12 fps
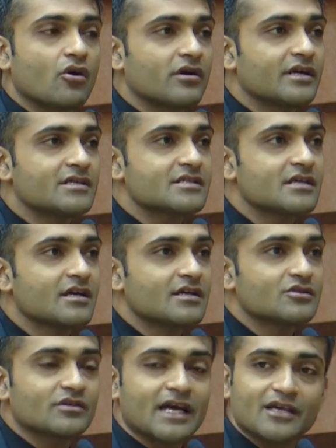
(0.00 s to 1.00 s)
audits.
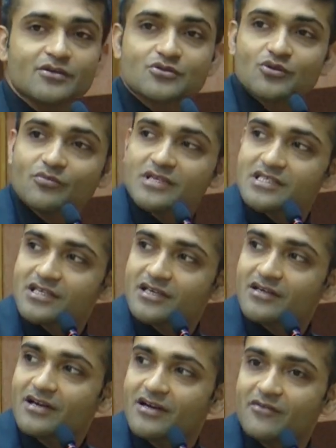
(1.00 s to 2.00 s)
So thank you so much,
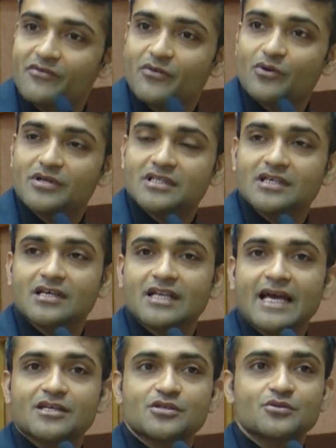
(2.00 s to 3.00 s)
sir. We would
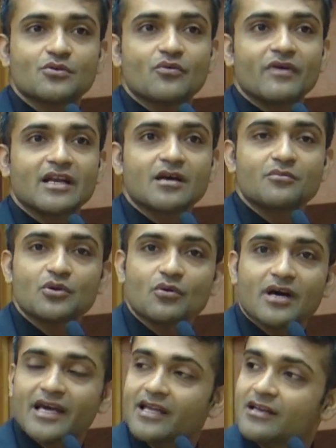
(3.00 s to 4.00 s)
like to welcome
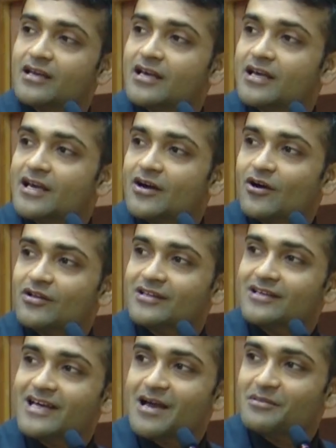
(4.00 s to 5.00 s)
you again on
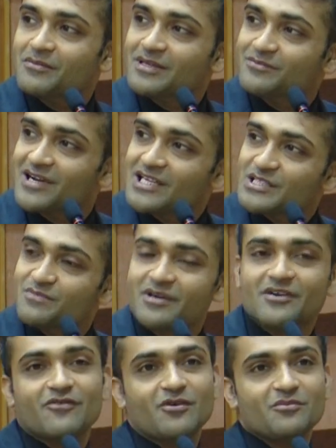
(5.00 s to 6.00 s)
the Ahmedabad branch
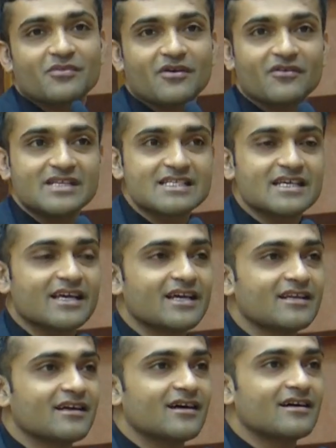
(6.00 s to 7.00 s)
platform once
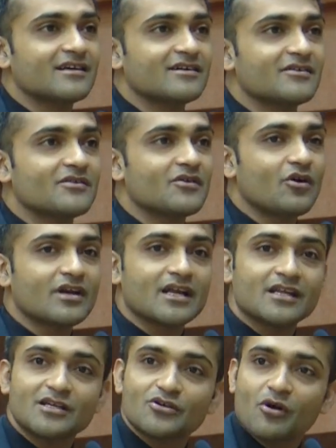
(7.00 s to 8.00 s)
again on
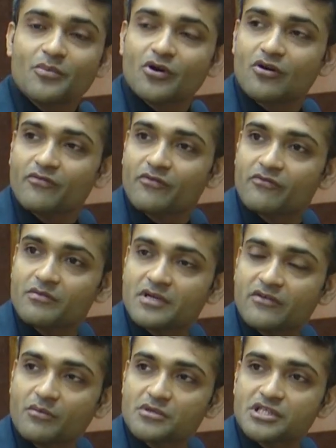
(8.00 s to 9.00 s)
another topic of
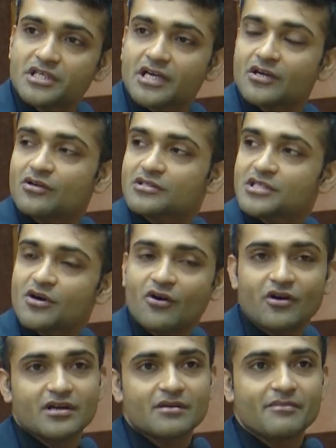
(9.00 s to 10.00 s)
information technology
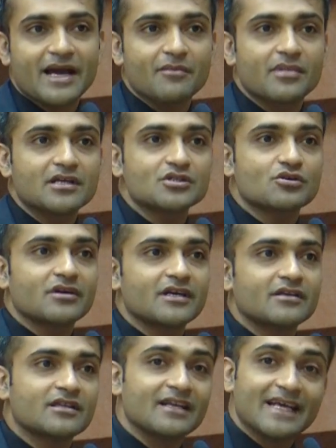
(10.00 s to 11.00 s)
or bank branch
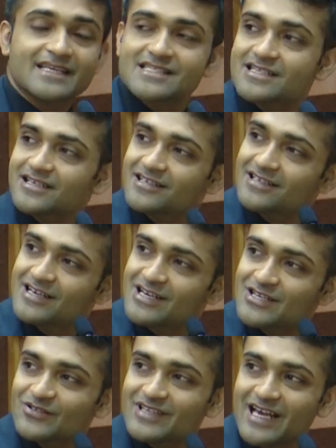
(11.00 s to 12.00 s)
audit the next year.
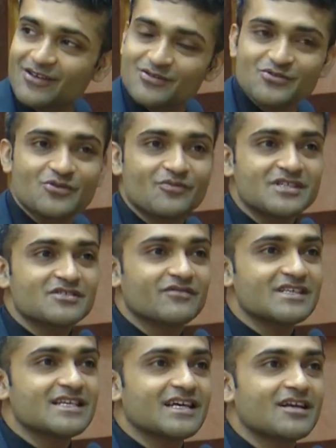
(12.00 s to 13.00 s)
So thank you so much
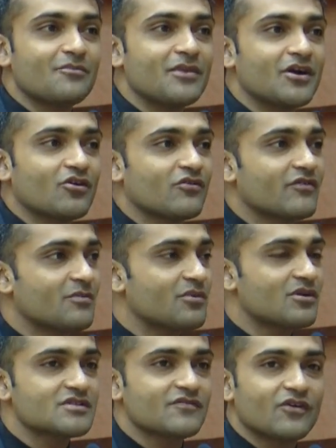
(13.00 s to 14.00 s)
once again. A big round of
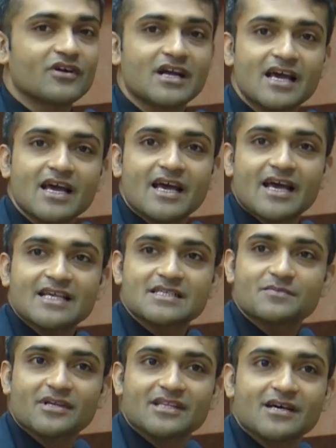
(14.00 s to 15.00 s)
applause for
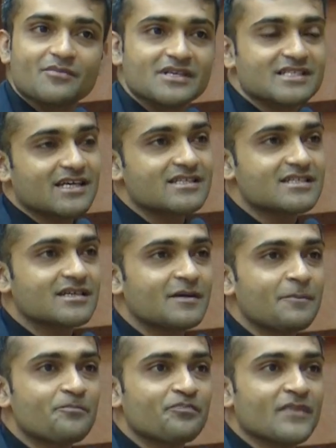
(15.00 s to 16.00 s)
S. Prasad, sir,
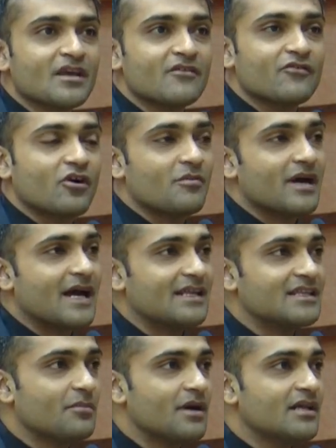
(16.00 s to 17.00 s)
from
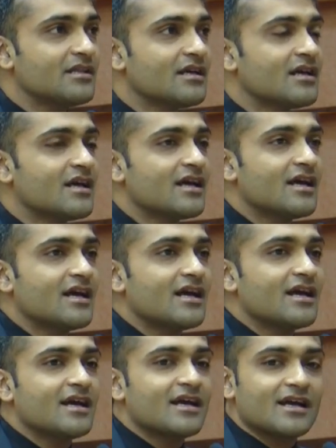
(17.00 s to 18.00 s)
Hyderabad.
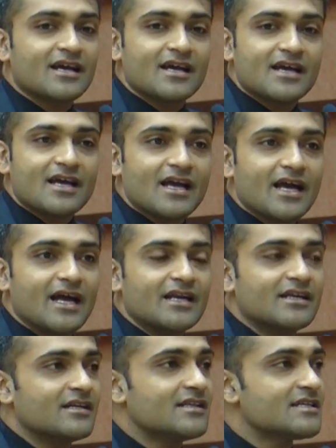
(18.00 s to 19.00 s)

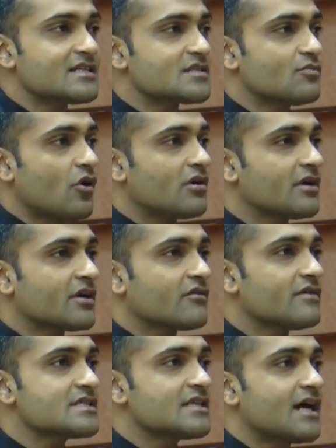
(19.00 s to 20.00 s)
And there's a small
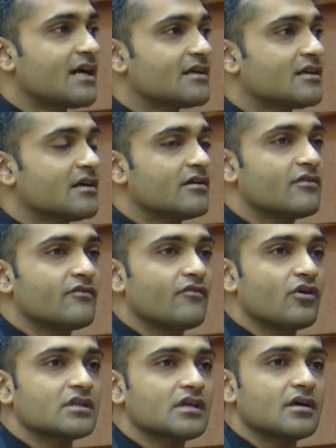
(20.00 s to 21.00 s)
request that
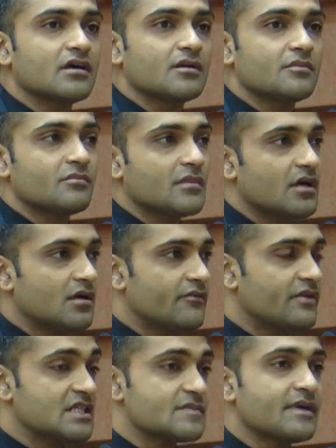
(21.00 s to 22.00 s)
for the
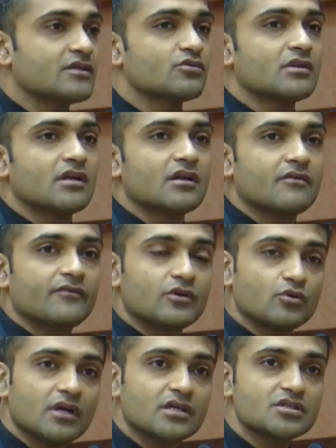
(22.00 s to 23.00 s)
with respect to
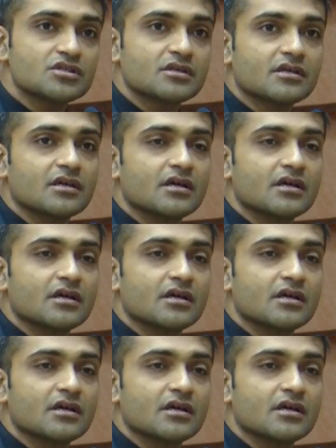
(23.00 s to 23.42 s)
lunch,